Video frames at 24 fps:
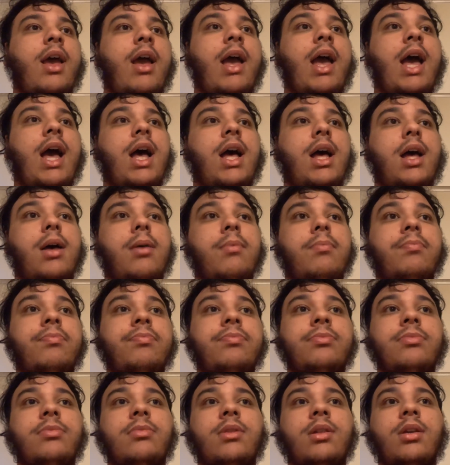
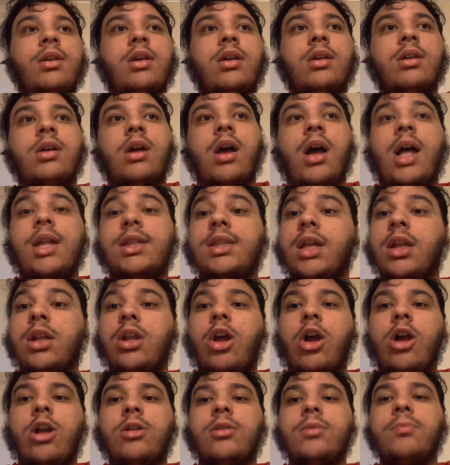The
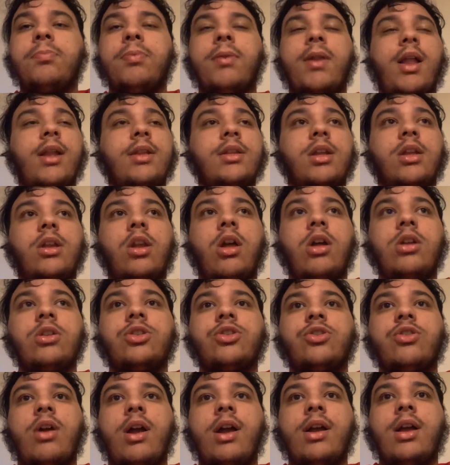lone
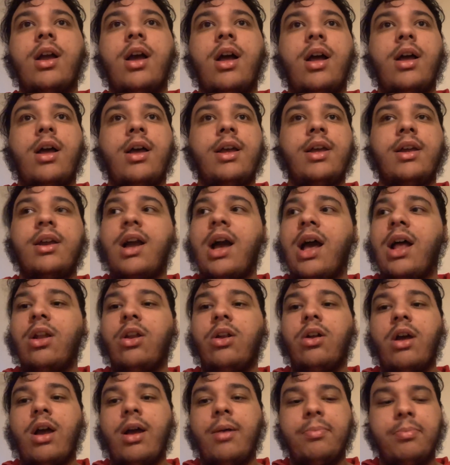striker,
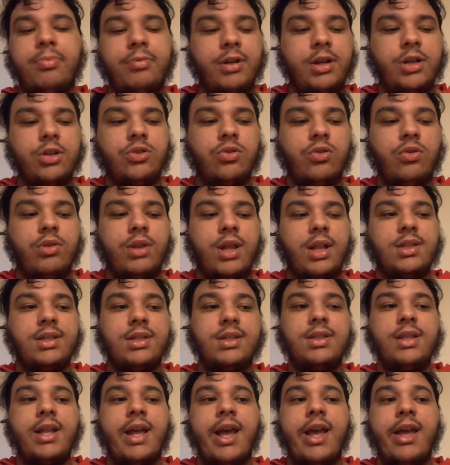Ighalo, I'm pretty sure that's
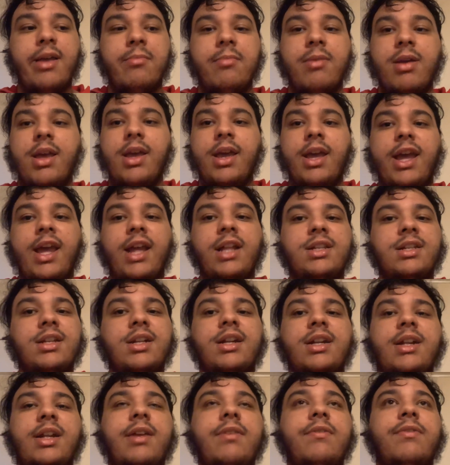his name. He
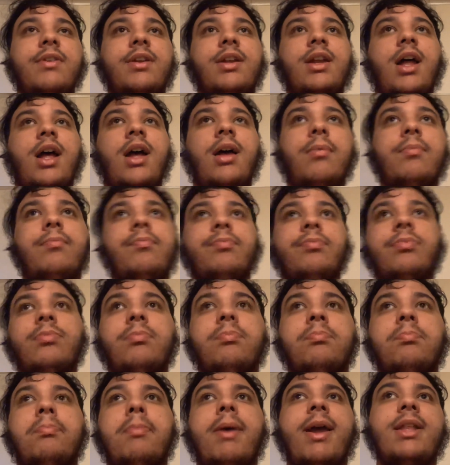didn't even
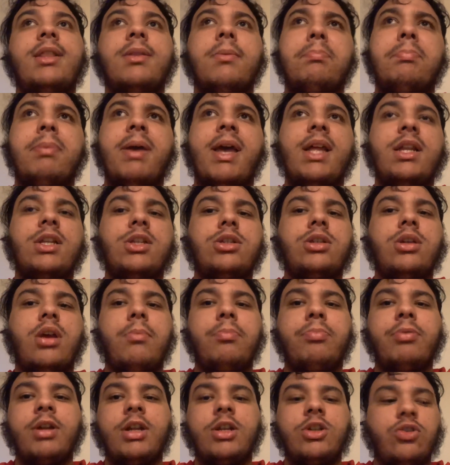make the bench. I'm
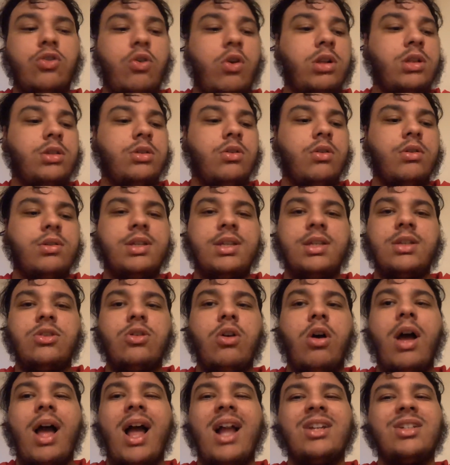pretty sure it's because he's
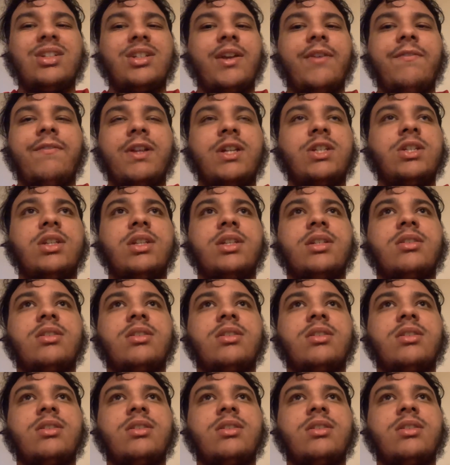not actually officially